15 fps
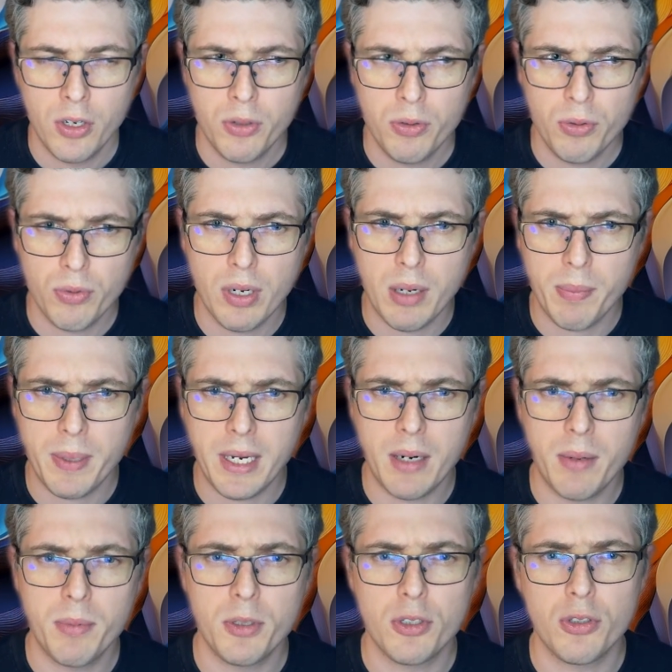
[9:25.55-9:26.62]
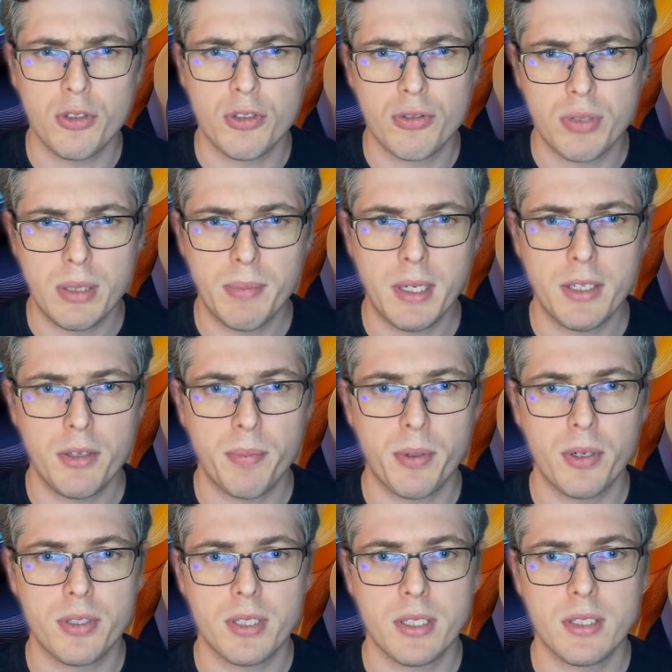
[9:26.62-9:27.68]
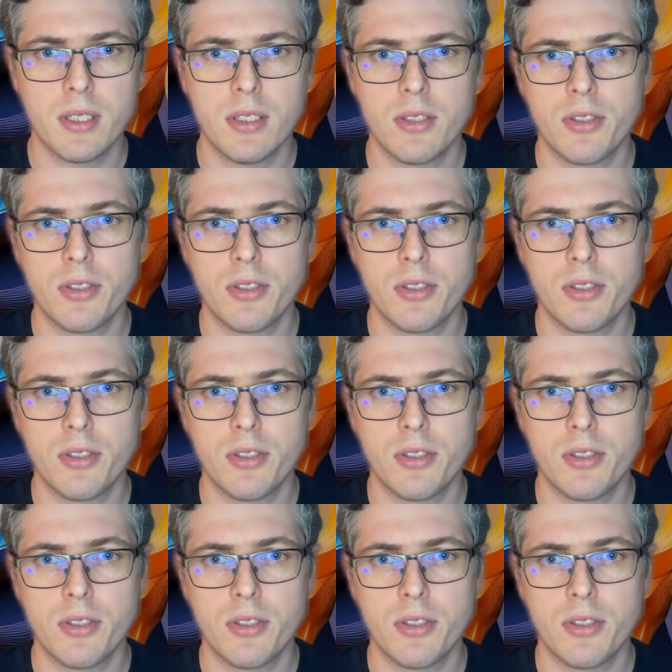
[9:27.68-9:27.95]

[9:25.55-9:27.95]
You'll now be able to streamline your processes,